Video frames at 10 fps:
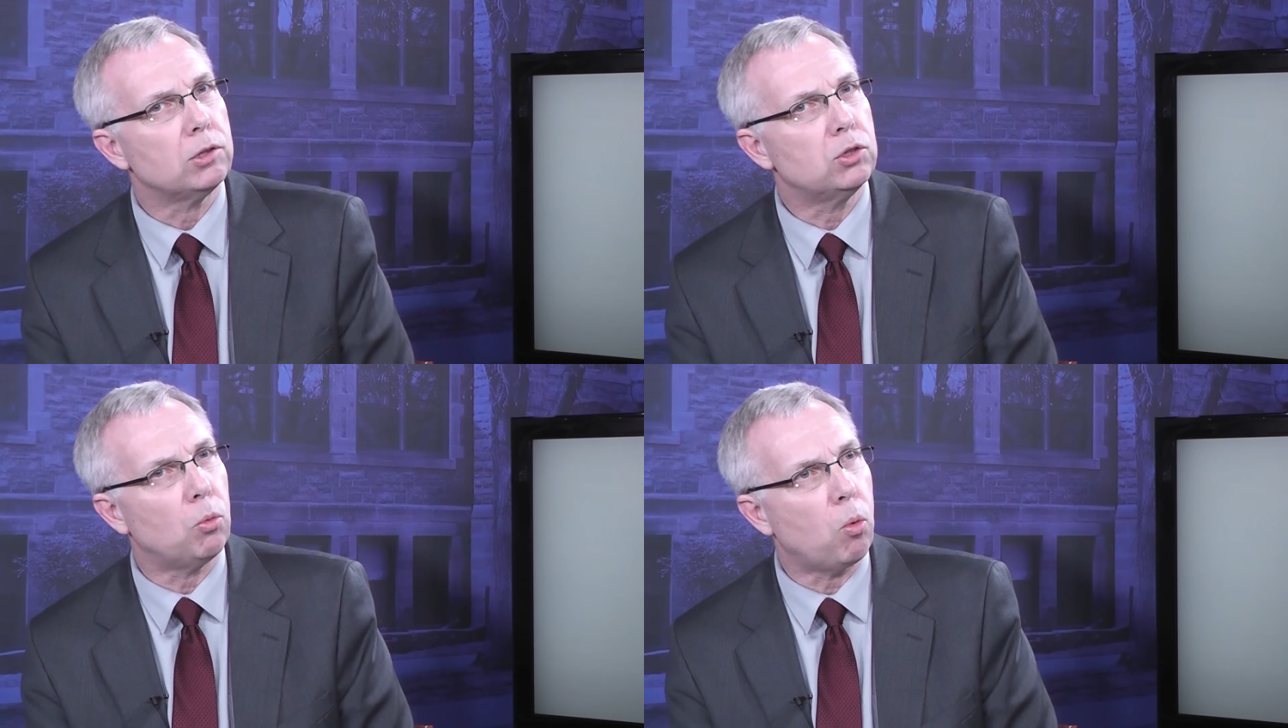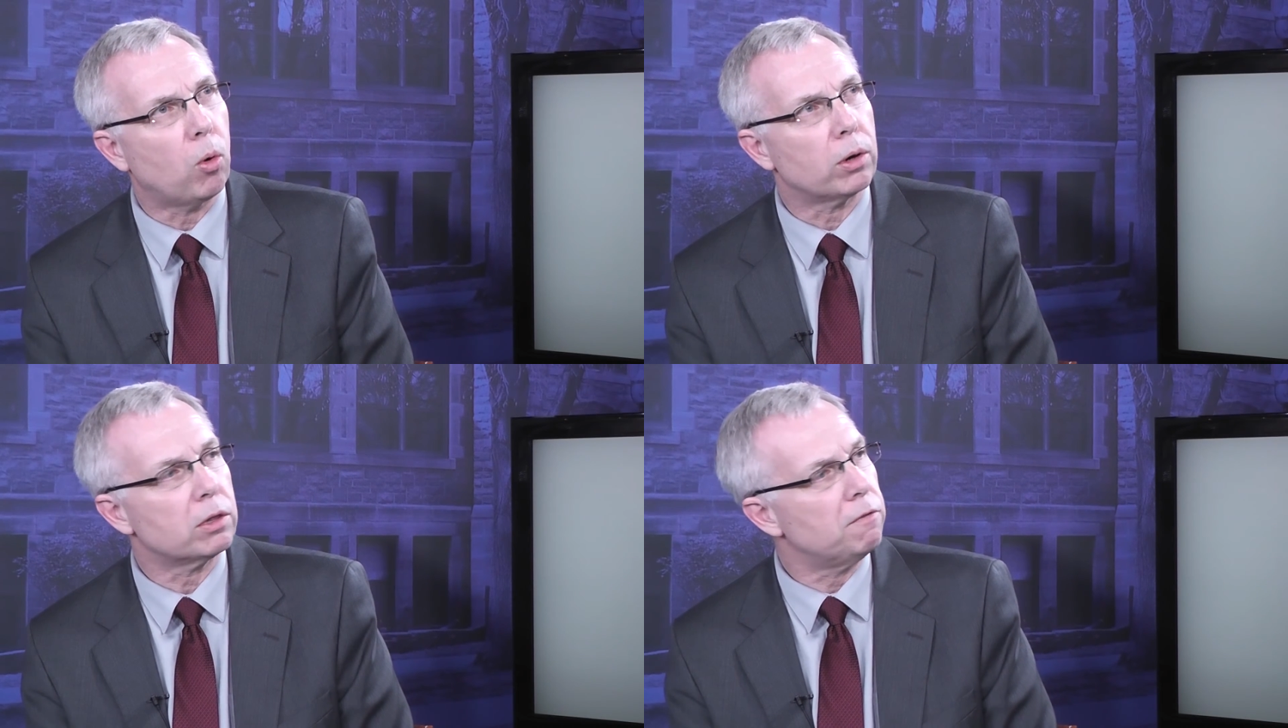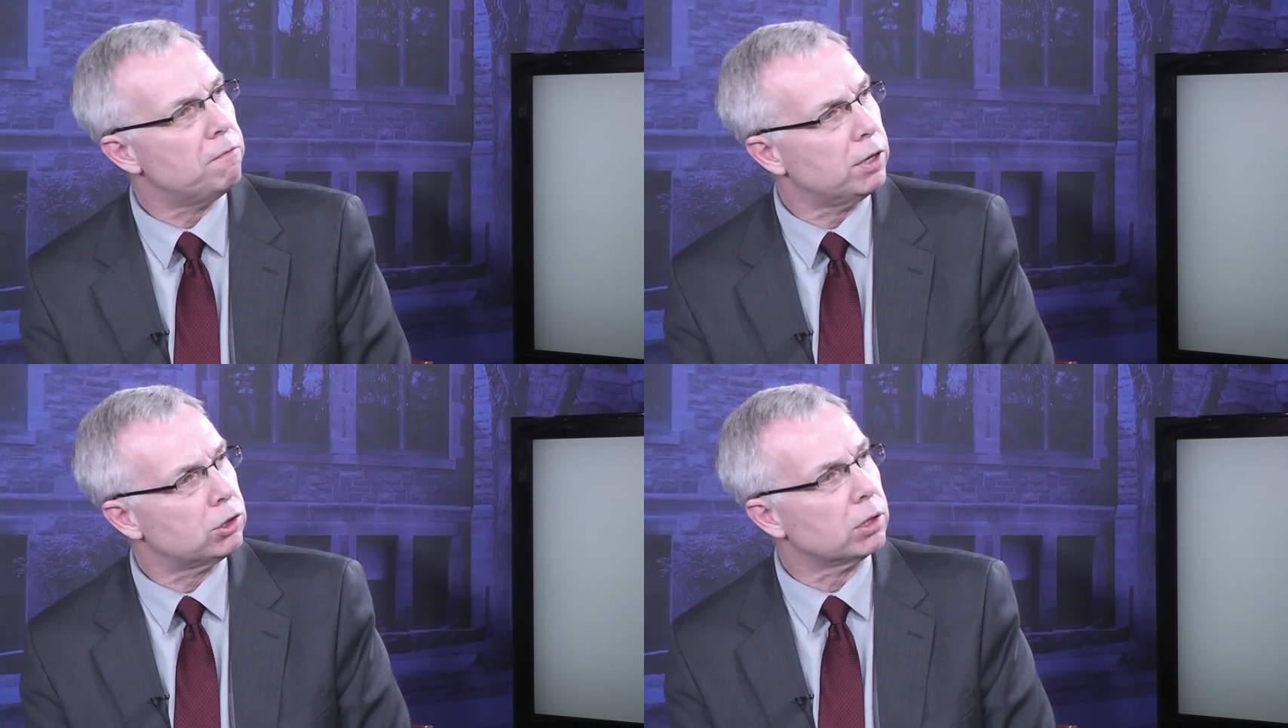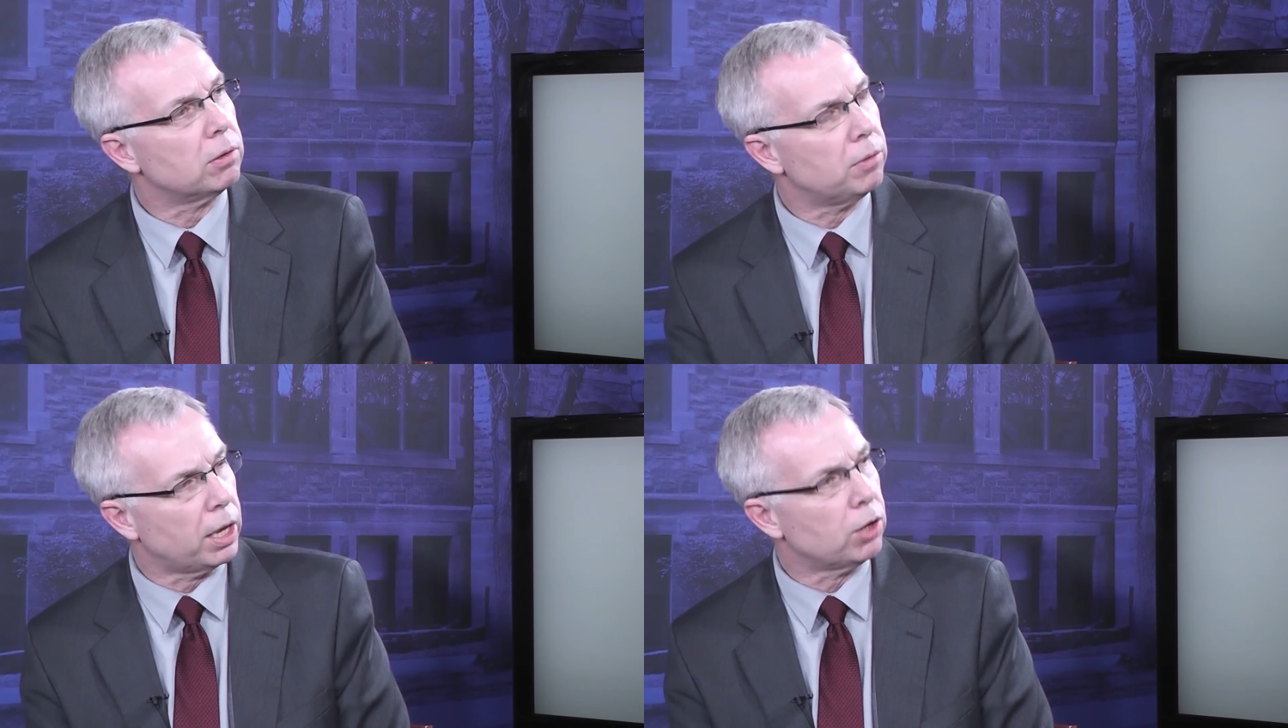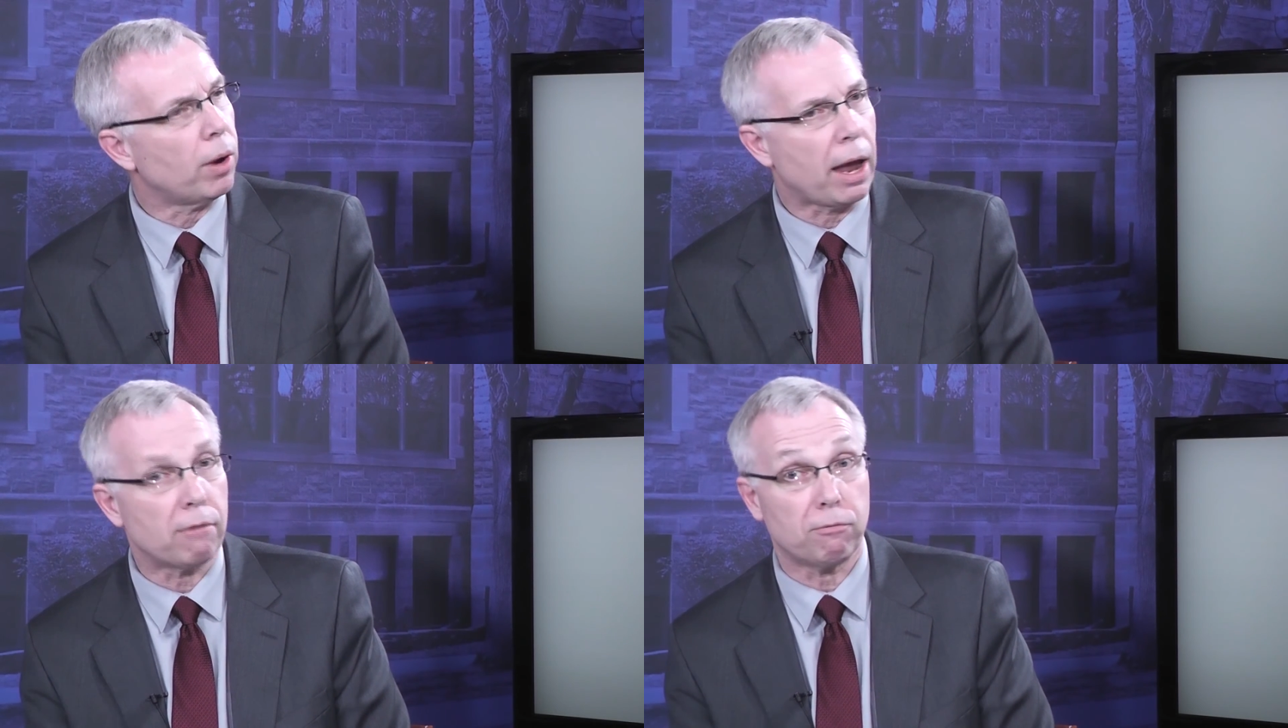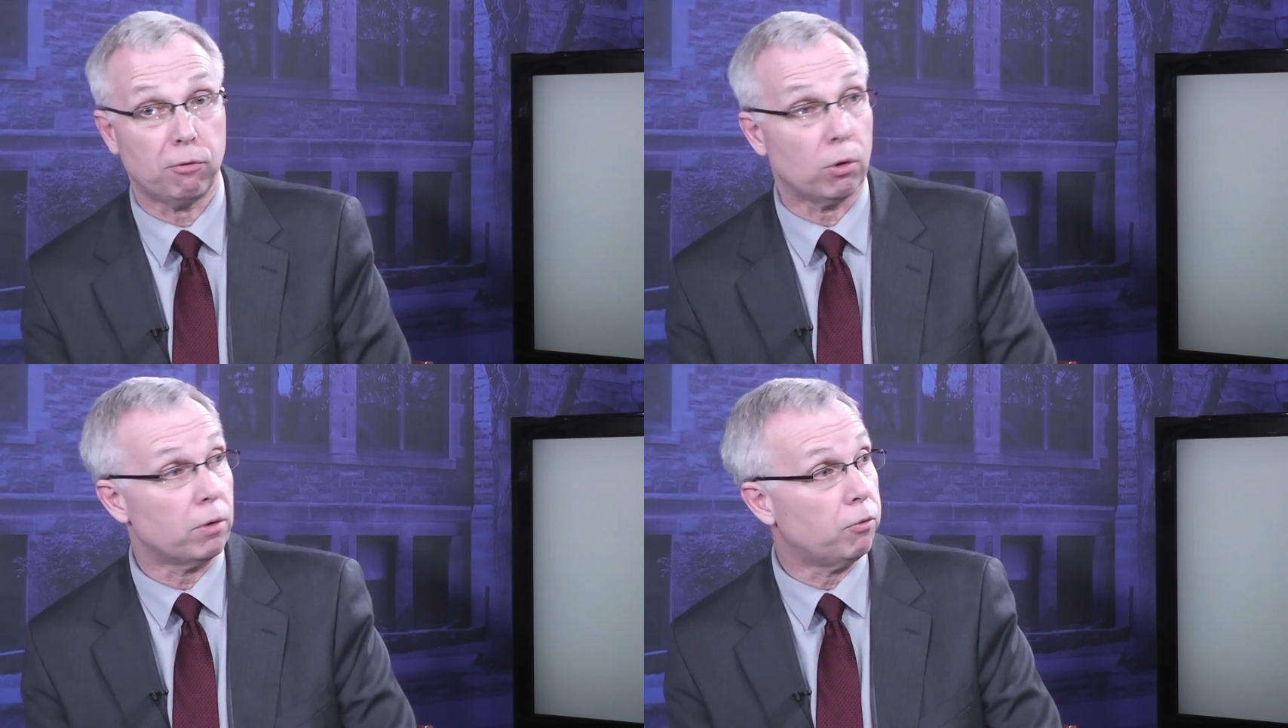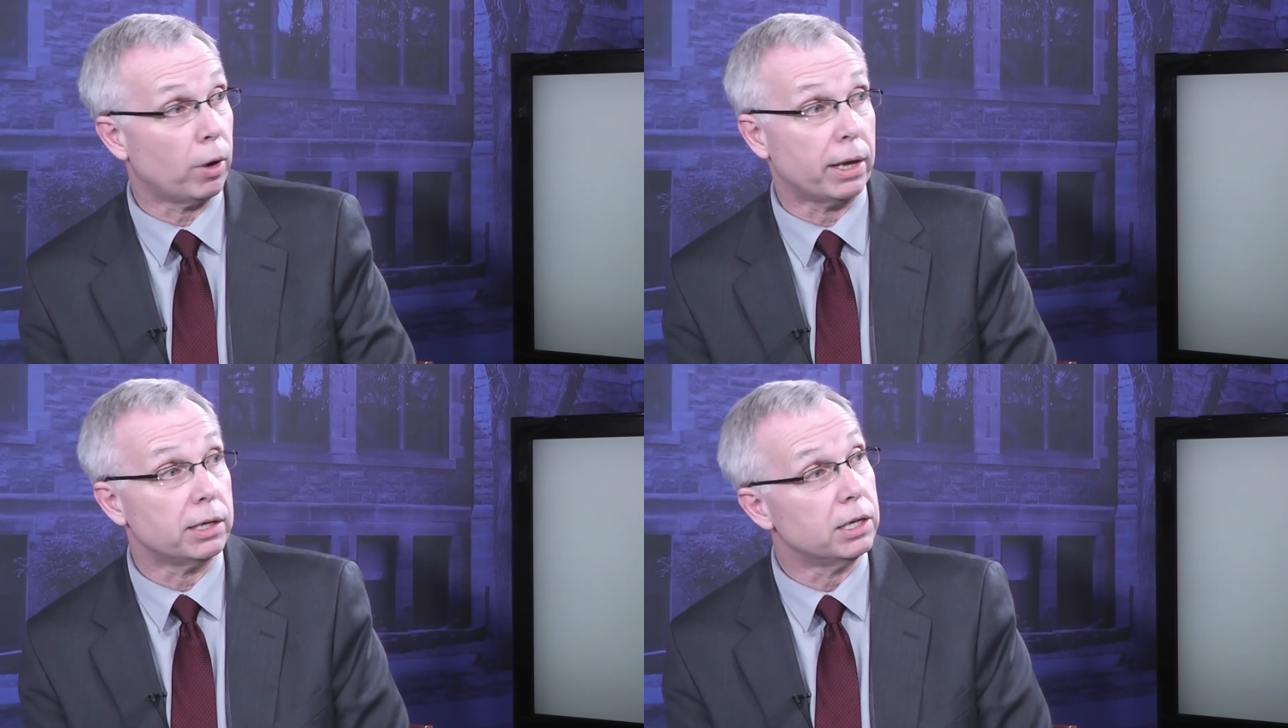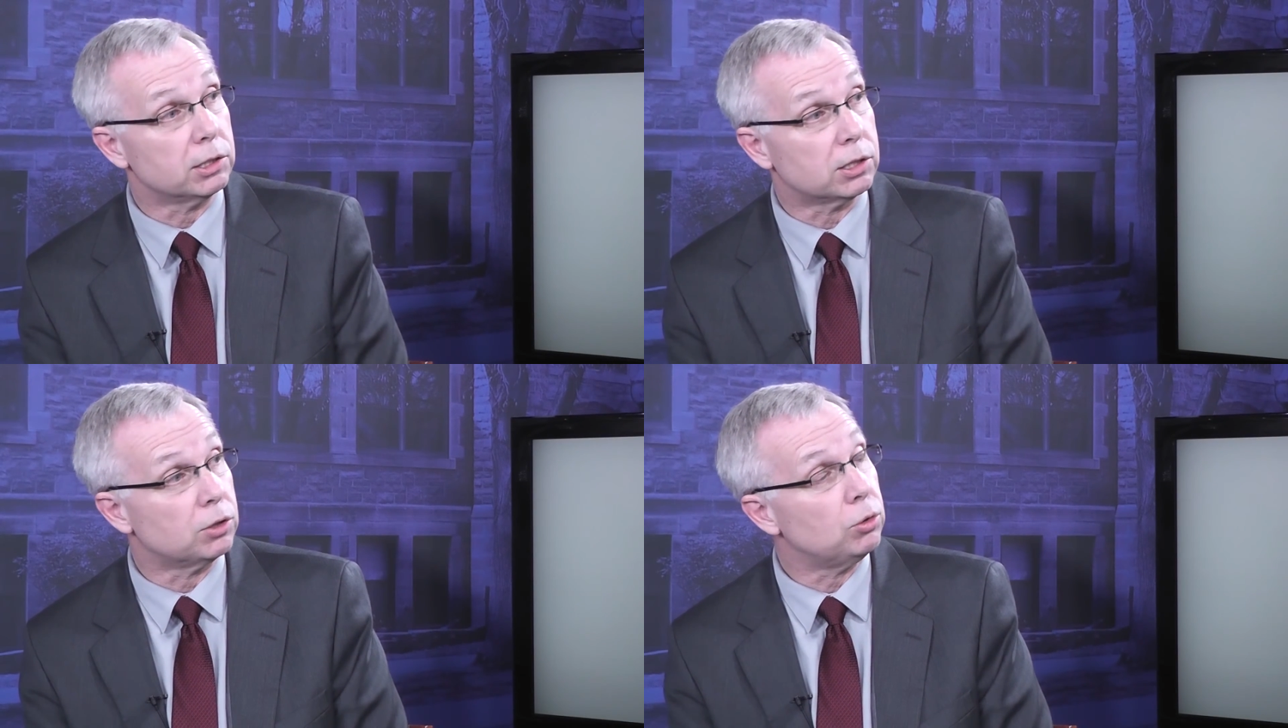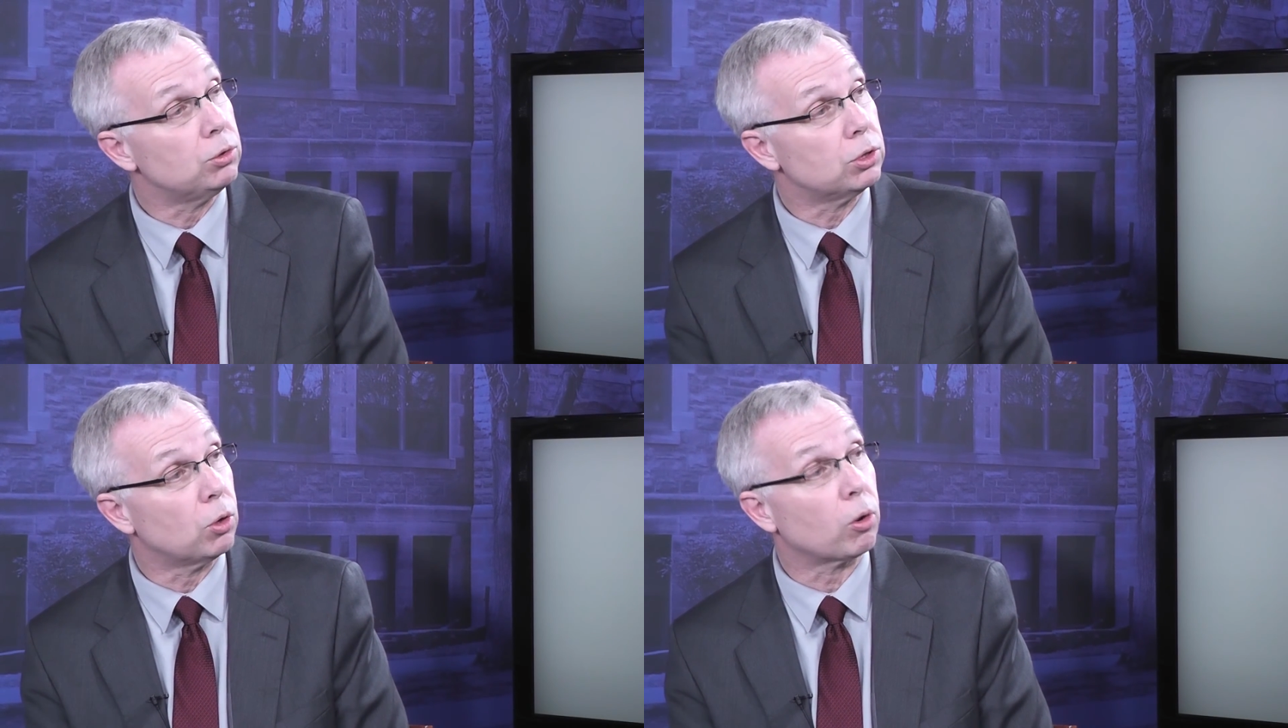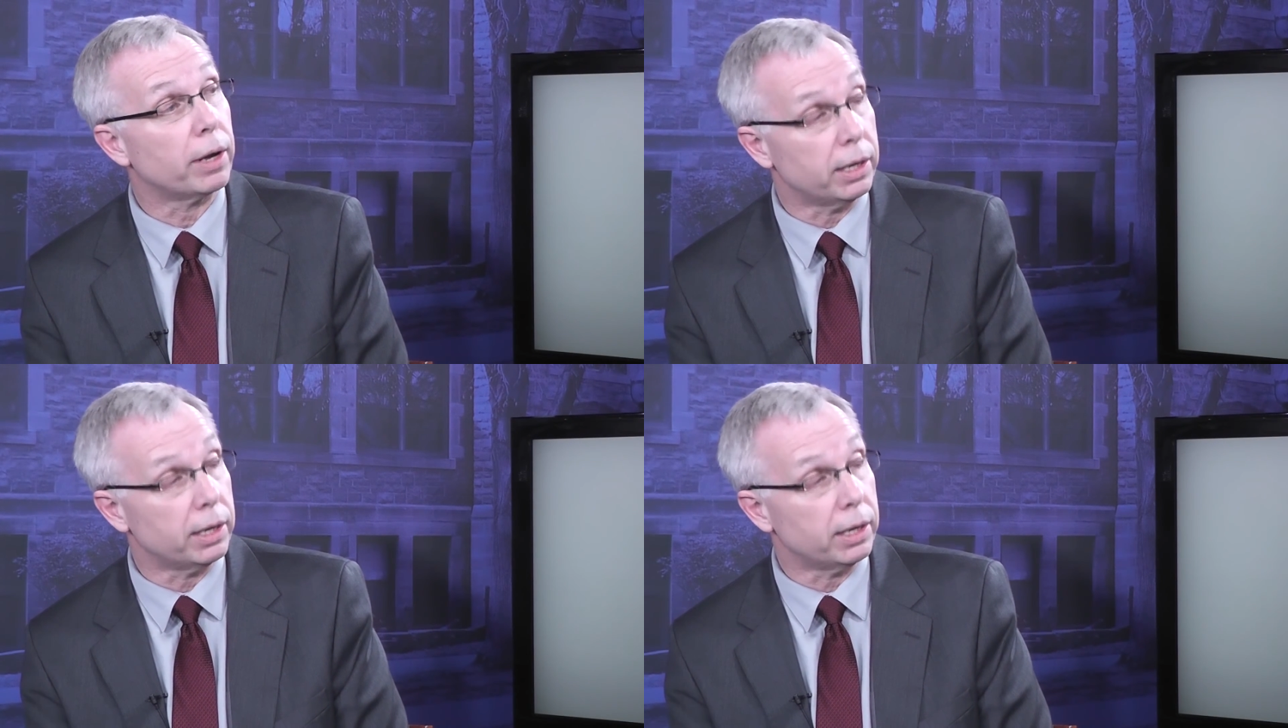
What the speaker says: toward the vision that you have for any institution or